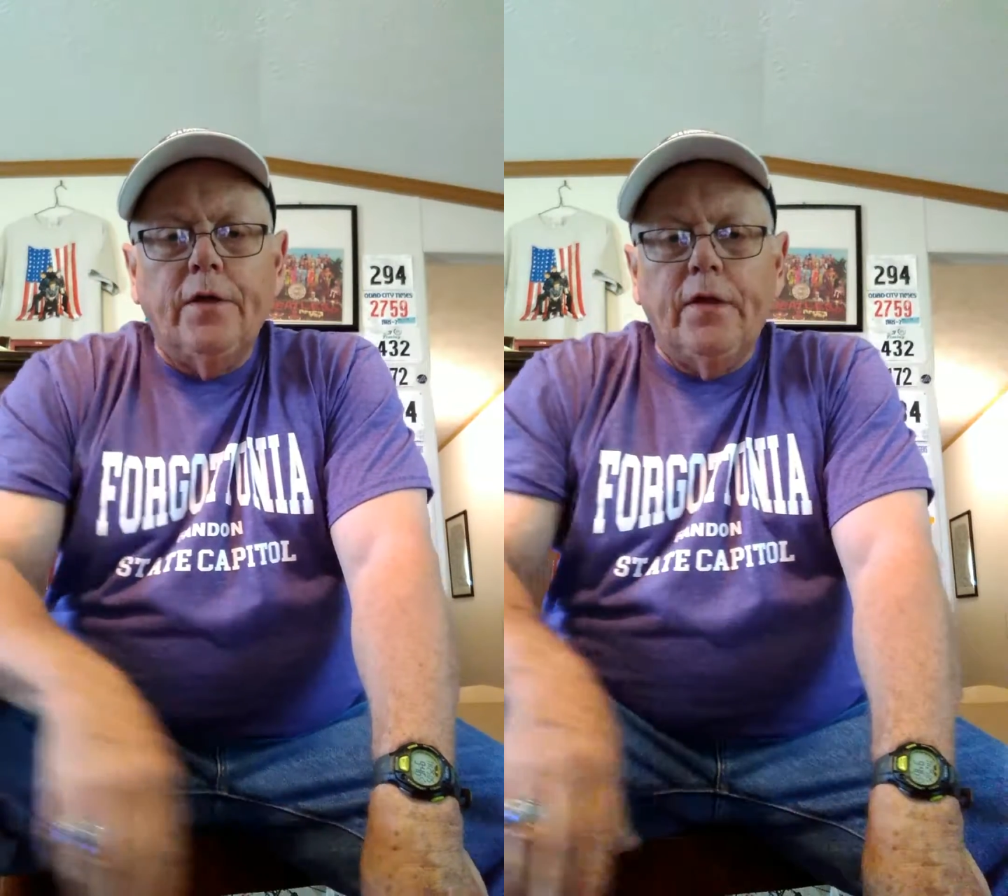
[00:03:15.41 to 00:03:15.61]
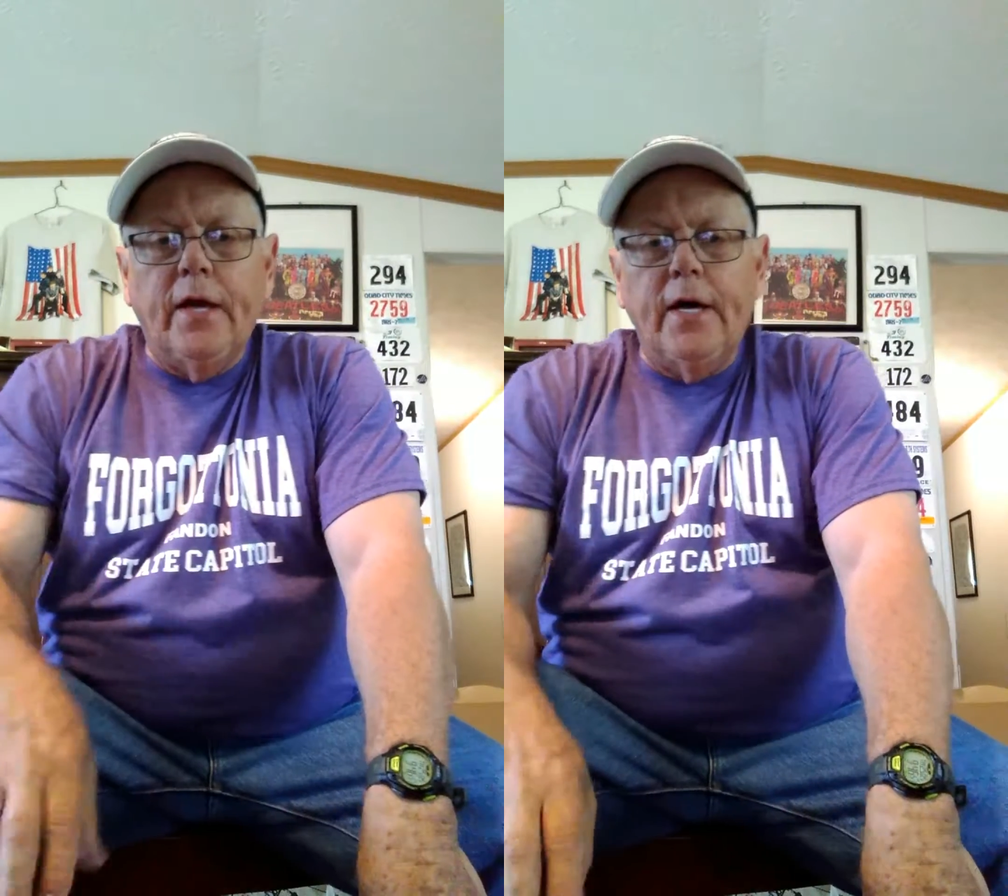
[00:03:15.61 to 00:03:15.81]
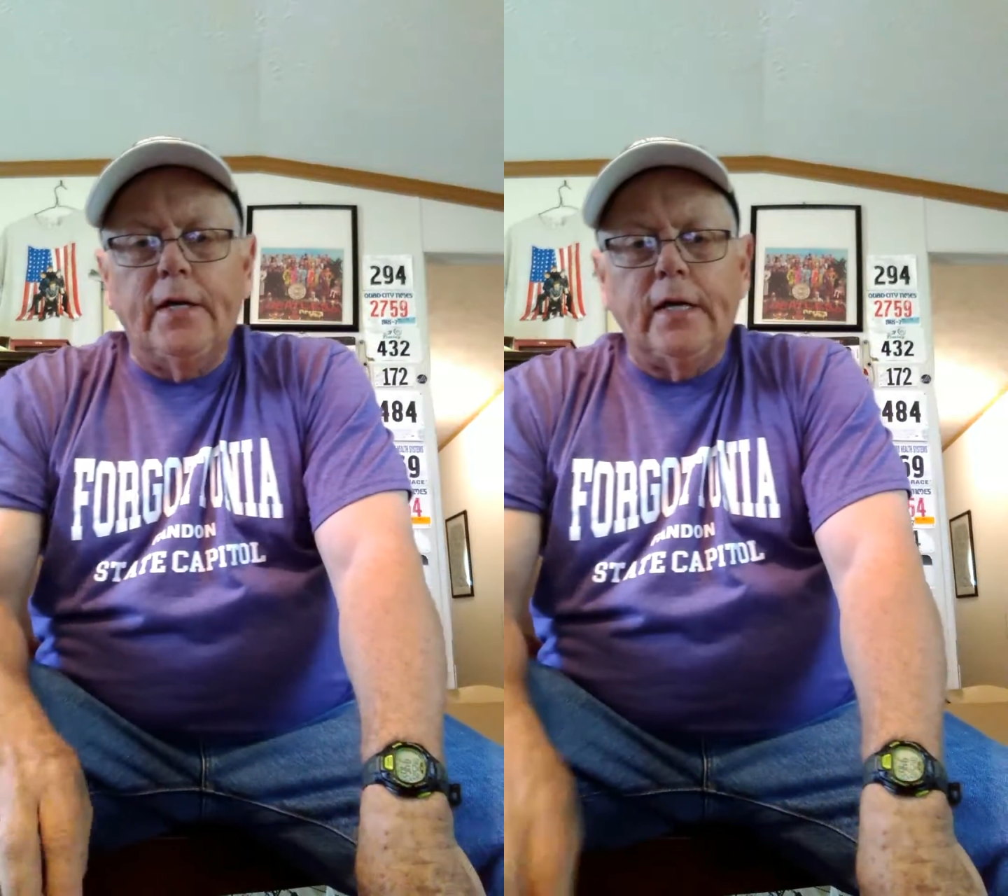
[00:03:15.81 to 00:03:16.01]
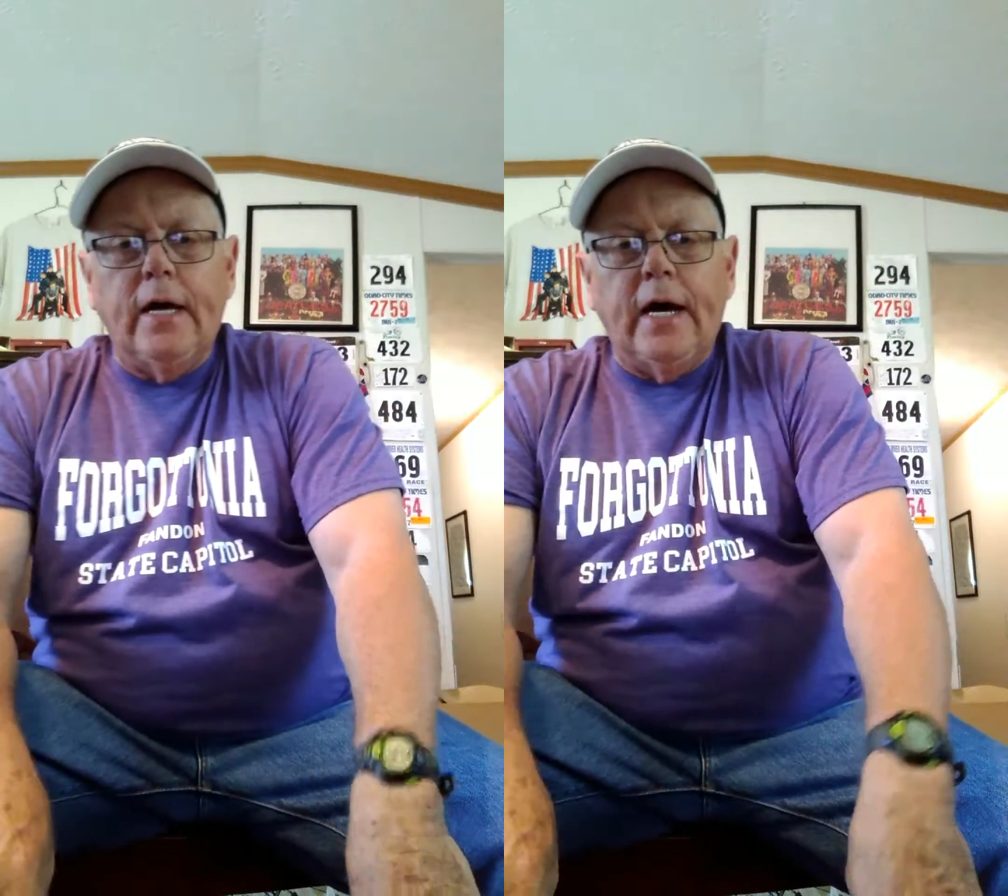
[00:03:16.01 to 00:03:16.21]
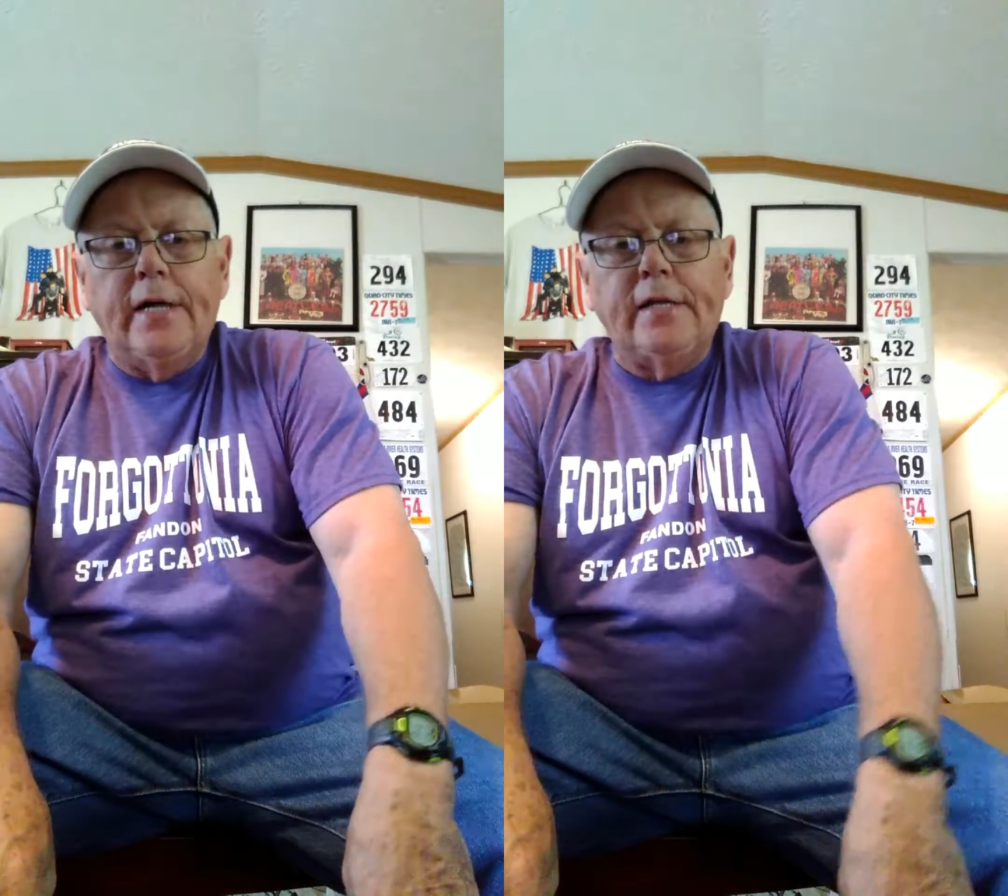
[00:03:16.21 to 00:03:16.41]
that
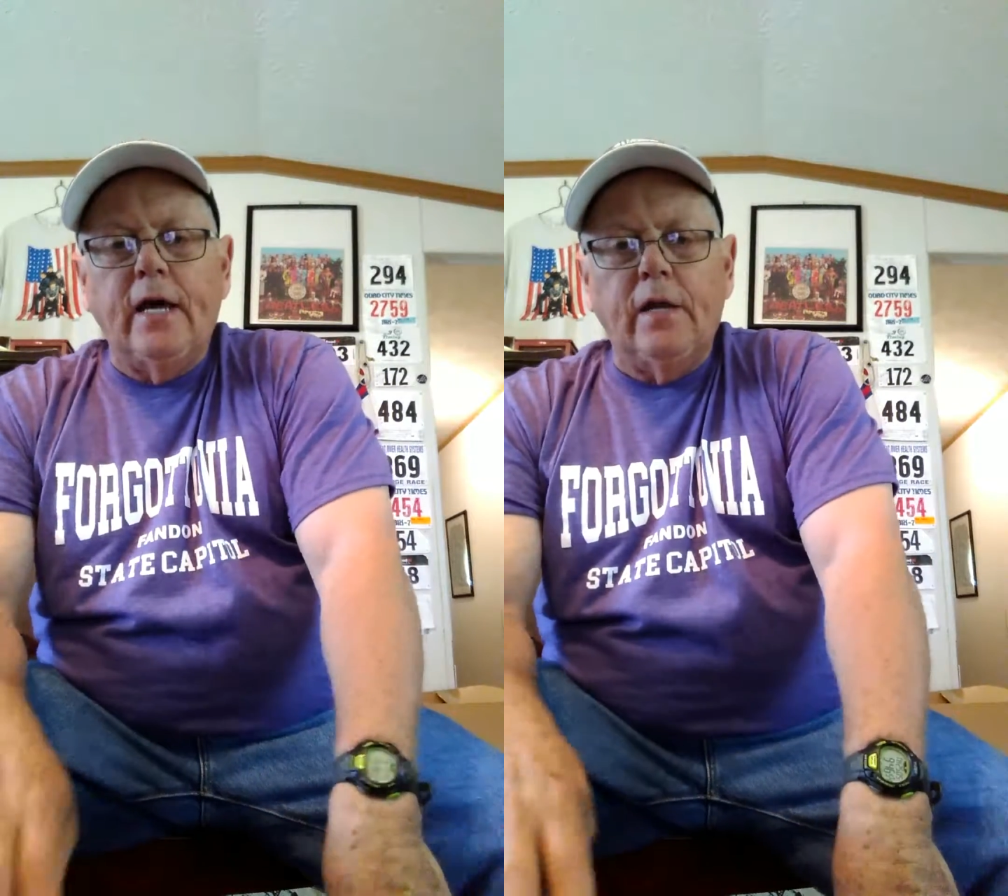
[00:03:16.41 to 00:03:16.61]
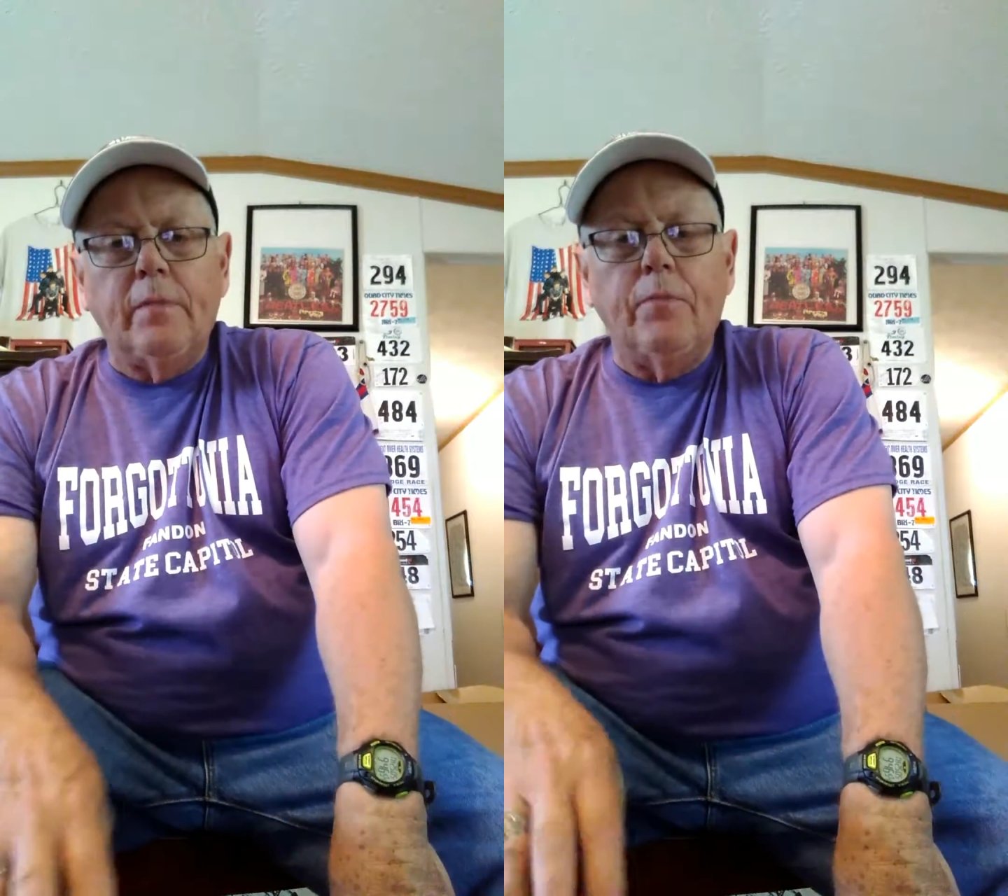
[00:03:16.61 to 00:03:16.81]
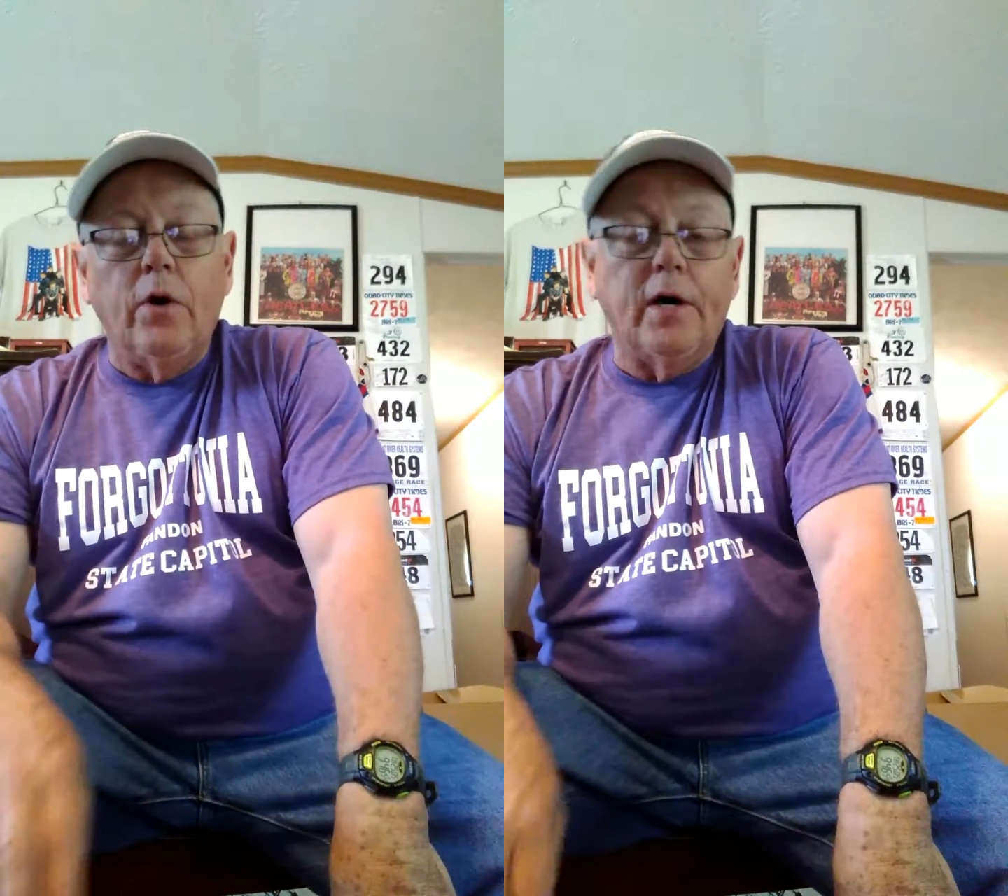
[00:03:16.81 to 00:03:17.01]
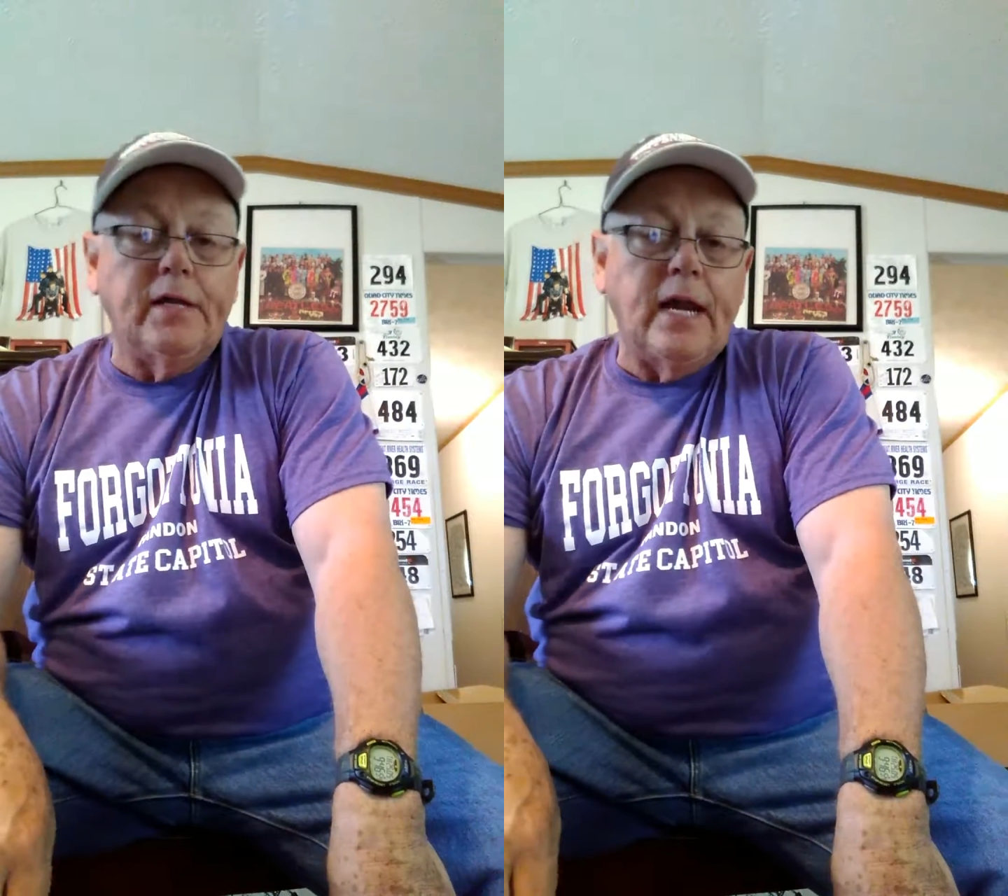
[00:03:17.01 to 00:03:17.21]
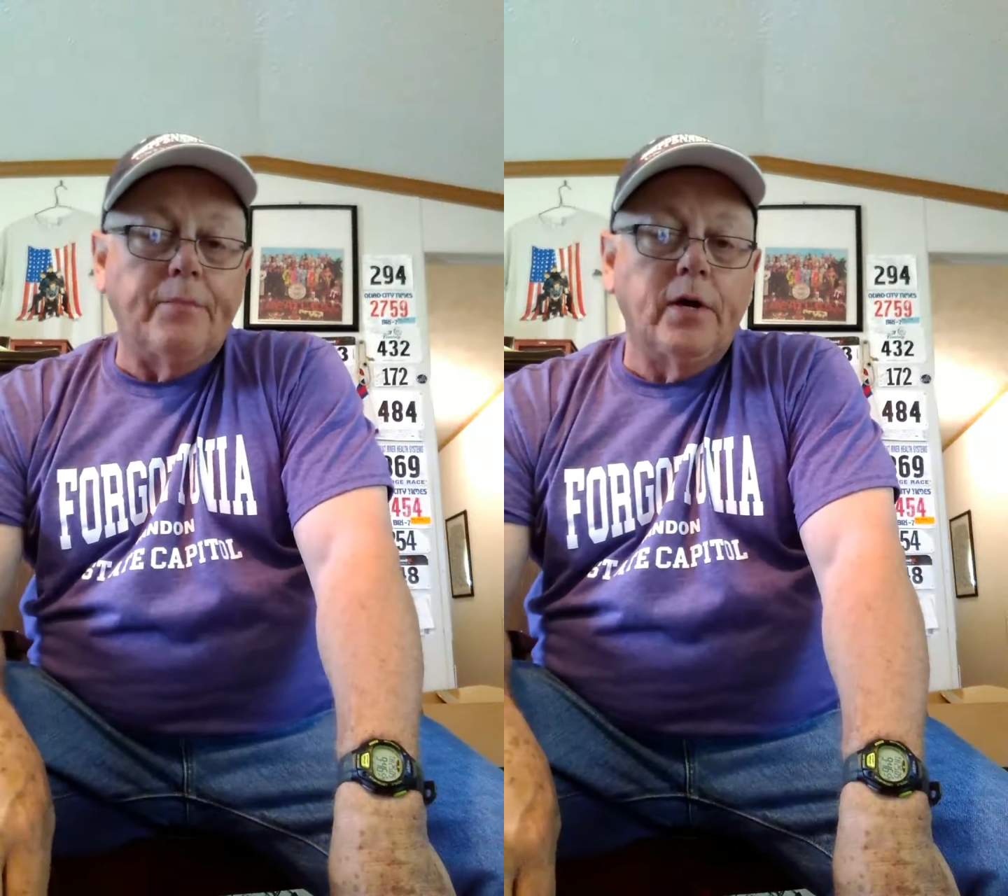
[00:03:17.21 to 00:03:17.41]
I tell in my book
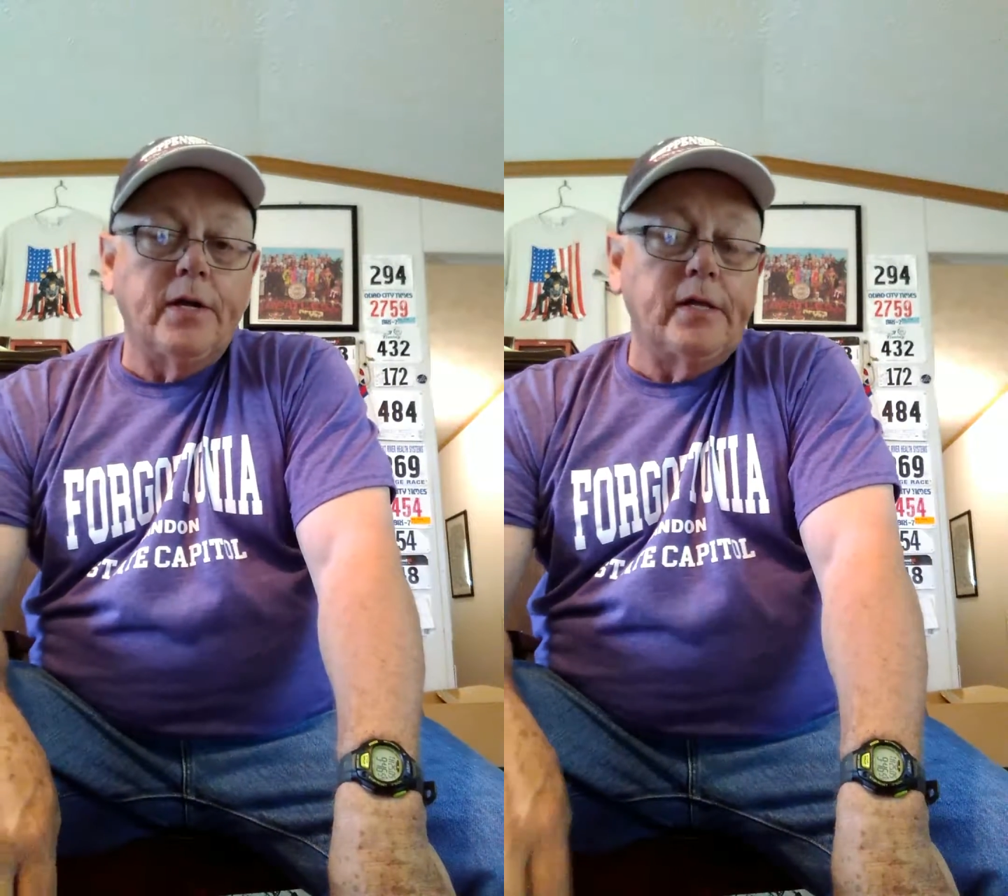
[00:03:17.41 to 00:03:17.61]
and that I'm going